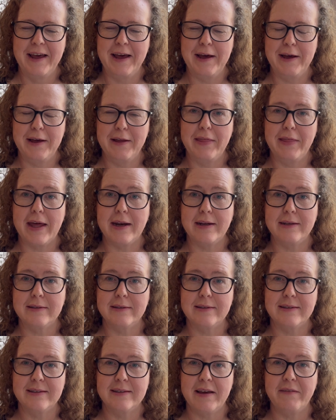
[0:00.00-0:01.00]
that
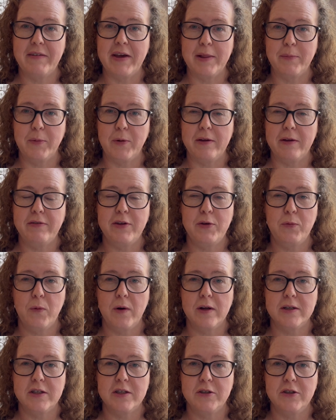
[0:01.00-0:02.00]
is available. If you
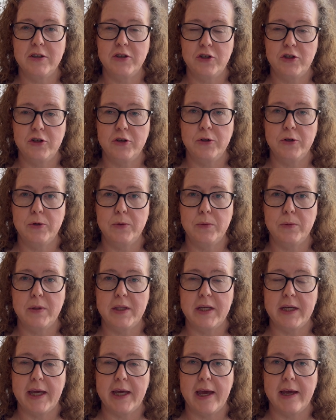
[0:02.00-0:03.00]
want to do
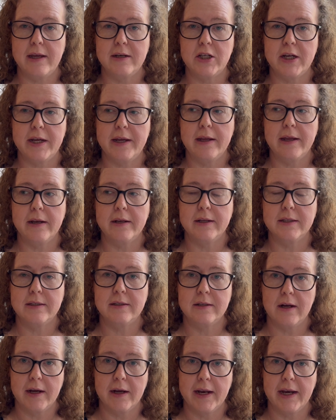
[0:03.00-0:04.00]
the gauge in the
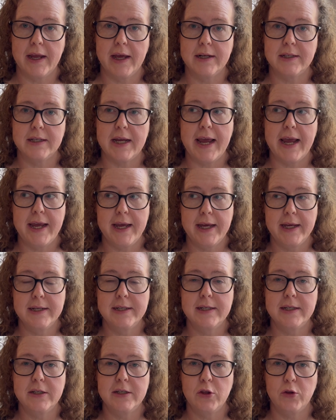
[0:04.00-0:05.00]
stockinette
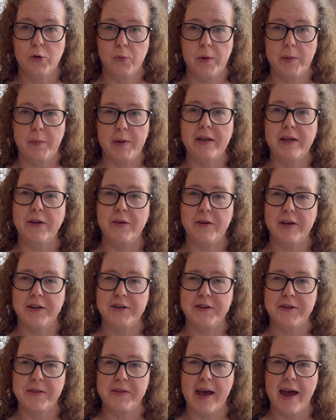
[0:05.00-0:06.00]
and the ribbing, you can
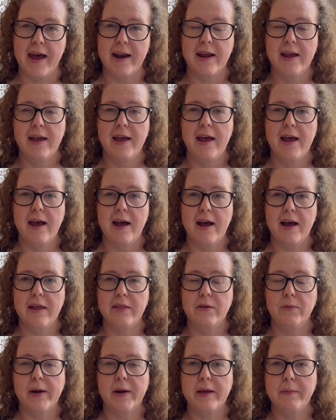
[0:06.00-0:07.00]
do that.
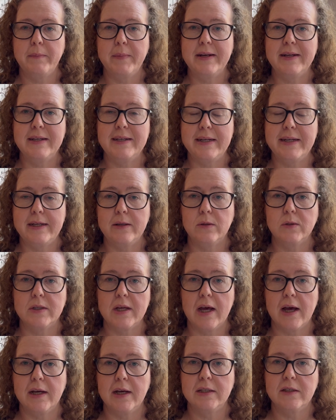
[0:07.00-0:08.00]
The recommended needle
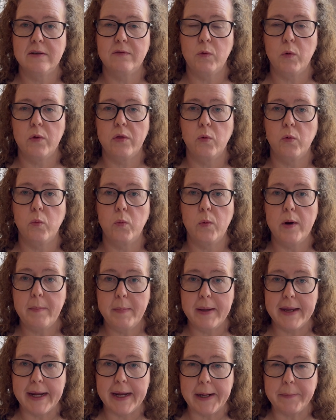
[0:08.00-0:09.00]
size for the
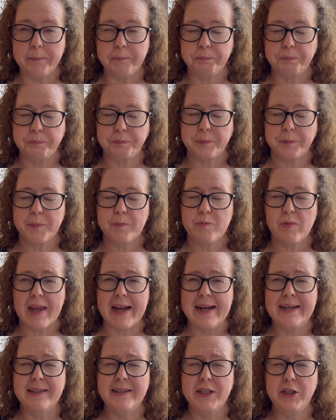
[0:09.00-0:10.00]
ribbing
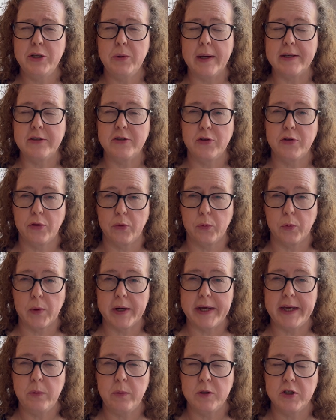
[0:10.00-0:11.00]
is a US
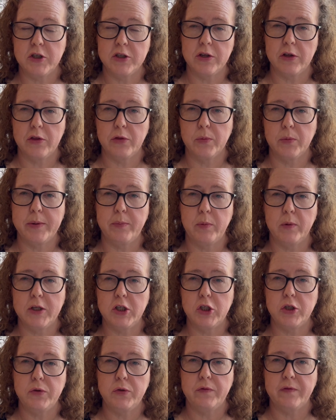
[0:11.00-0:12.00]
3, which is a
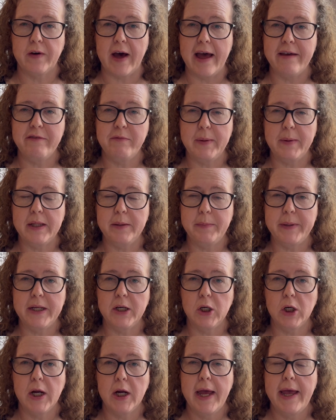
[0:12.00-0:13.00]
3.25
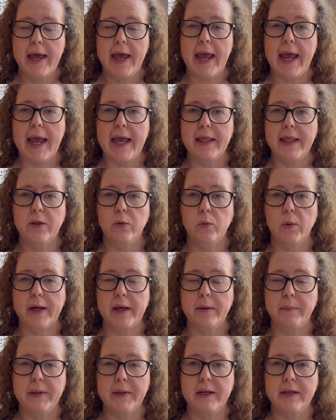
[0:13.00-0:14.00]
millimeter, and the
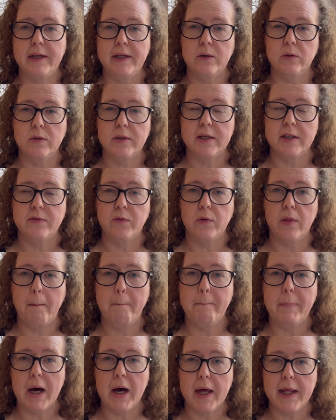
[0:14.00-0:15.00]
recommended needle size for the
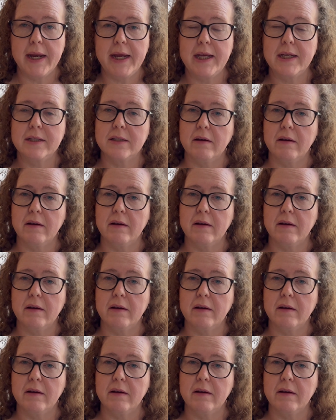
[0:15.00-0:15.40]
body is